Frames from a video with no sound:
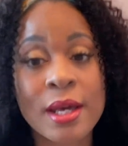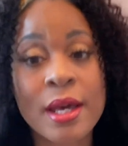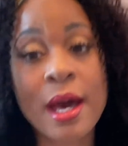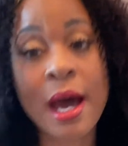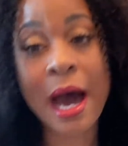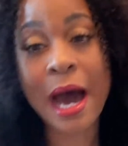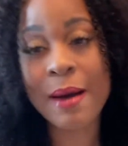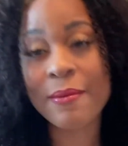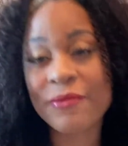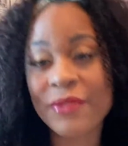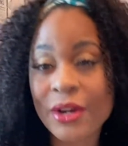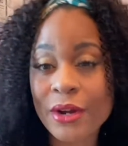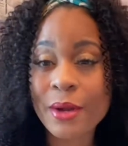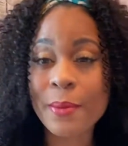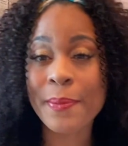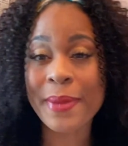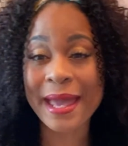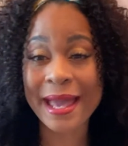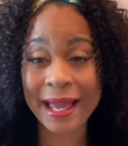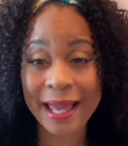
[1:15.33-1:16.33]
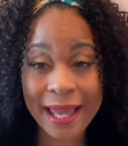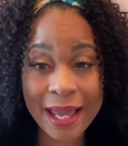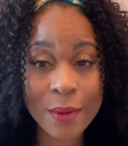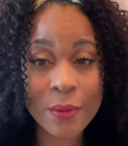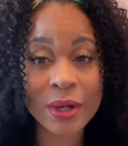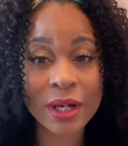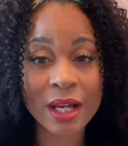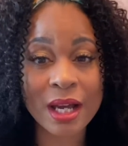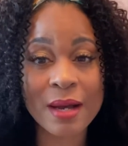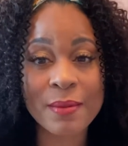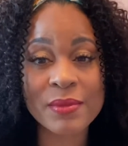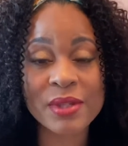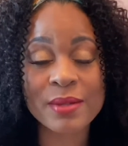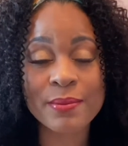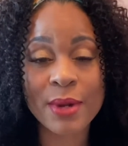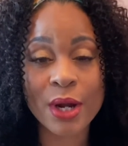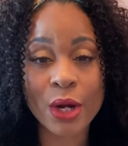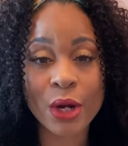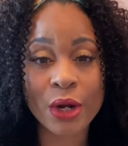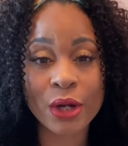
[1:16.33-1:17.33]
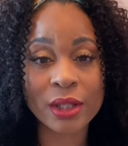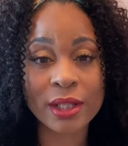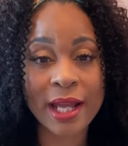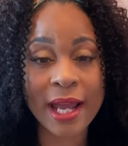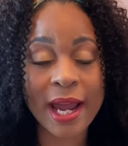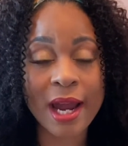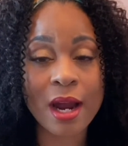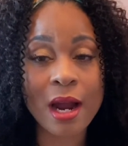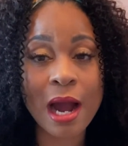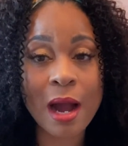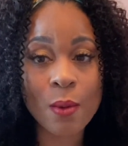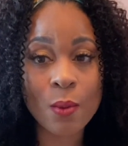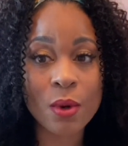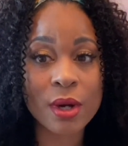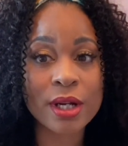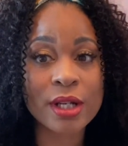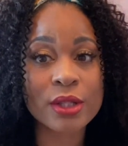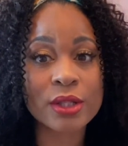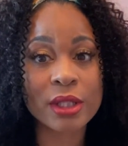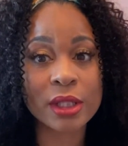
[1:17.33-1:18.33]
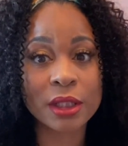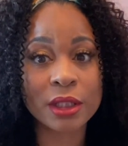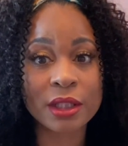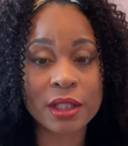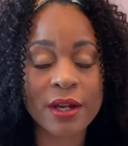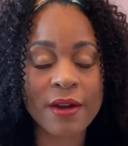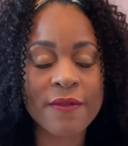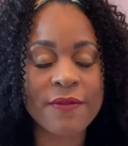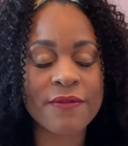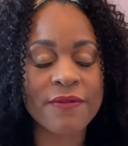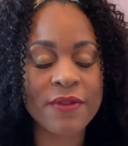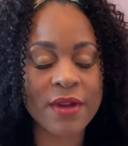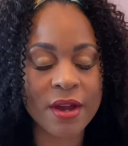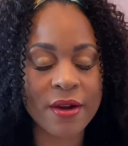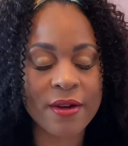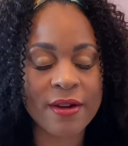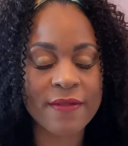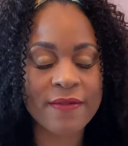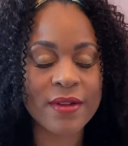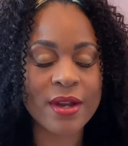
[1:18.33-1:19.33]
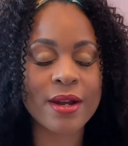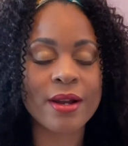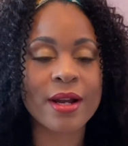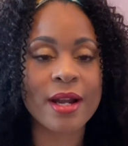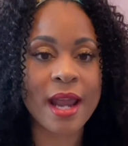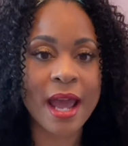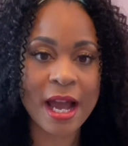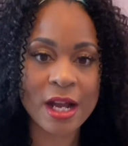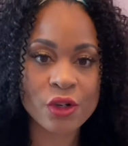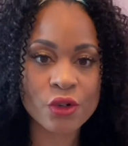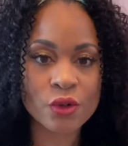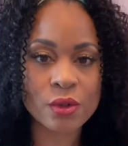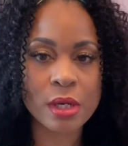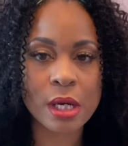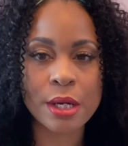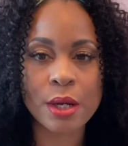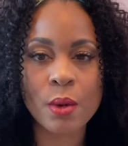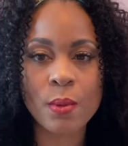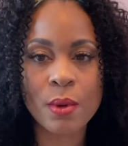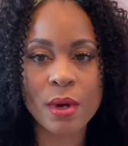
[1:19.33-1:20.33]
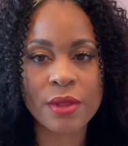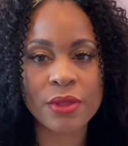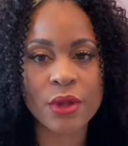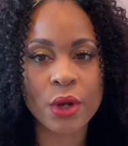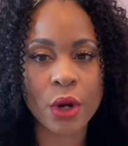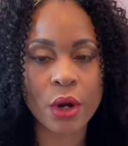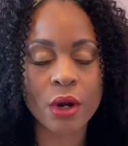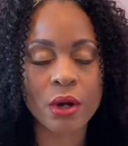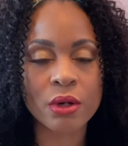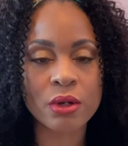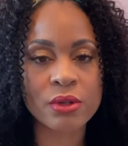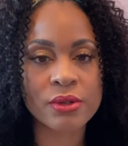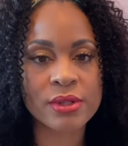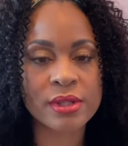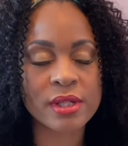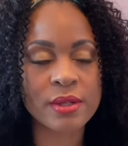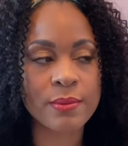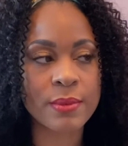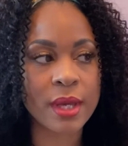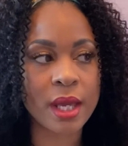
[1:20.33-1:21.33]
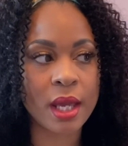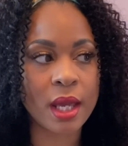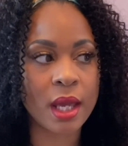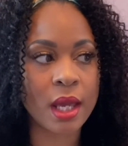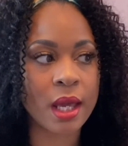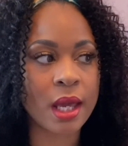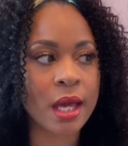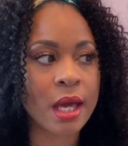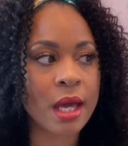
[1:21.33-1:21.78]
I'm very picky when it comes to my curly hair. I want it to look very, very natural. I don't want the curls to be